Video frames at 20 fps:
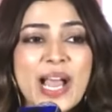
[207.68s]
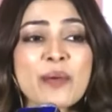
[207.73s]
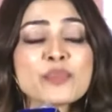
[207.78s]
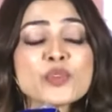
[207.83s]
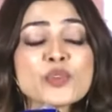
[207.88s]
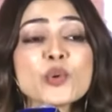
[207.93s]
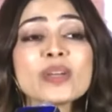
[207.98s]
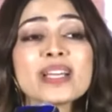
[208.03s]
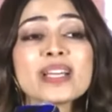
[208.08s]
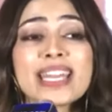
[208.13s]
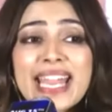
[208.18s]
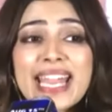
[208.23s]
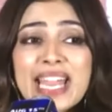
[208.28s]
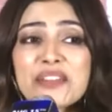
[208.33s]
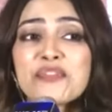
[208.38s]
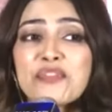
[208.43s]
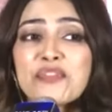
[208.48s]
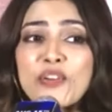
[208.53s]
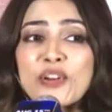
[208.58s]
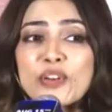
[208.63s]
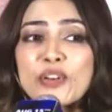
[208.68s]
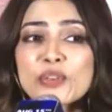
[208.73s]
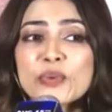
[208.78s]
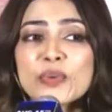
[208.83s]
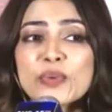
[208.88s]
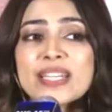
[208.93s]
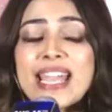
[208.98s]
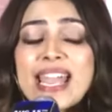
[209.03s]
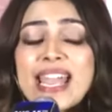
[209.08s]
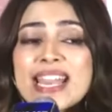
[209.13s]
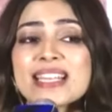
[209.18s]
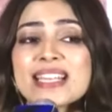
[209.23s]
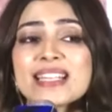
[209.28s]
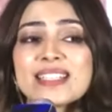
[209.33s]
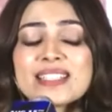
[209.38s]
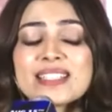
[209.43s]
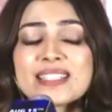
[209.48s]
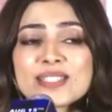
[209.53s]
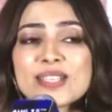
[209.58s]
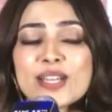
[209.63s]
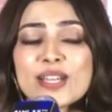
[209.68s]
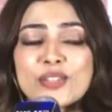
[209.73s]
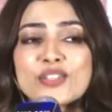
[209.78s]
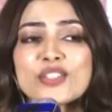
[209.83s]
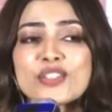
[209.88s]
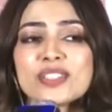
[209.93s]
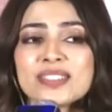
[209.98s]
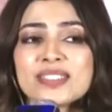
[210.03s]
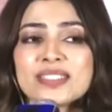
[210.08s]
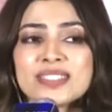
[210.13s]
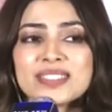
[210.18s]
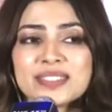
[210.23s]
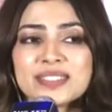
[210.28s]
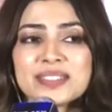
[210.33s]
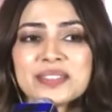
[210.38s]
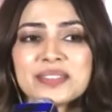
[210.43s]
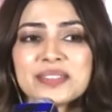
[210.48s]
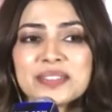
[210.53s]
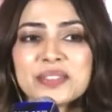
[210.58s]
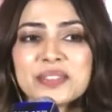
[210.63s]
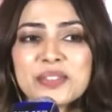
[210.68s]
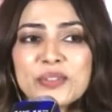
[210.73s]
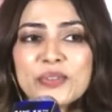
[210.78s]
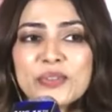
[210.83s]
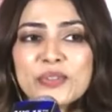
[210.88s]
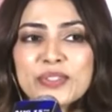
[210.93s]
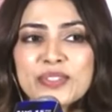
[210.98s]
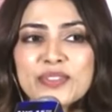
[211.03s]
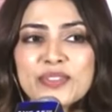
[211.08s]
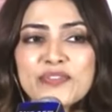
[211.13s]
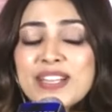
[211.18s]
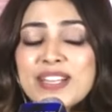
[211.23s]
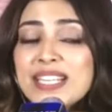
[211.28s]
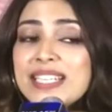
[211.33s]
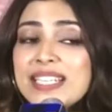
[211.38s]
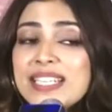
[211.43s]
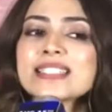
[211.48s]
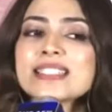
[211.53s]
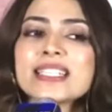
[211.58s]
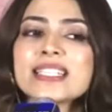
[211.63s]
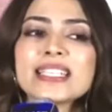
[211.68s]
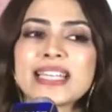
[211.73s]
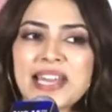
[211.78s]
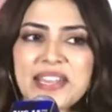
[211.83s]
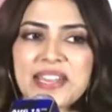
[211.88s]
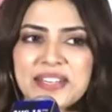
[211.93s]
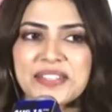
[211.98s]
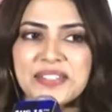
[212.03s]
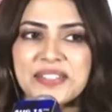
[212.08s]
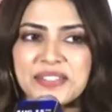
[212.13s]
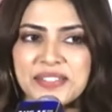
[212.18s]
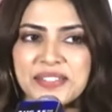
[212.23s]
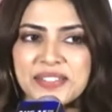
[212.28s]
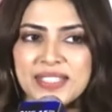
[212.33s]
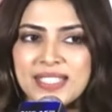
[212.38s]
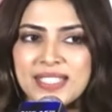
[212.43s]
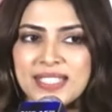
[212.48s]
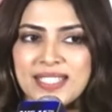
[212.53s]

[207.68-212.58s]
I'm so grateful to get such a, you know, fantastic character.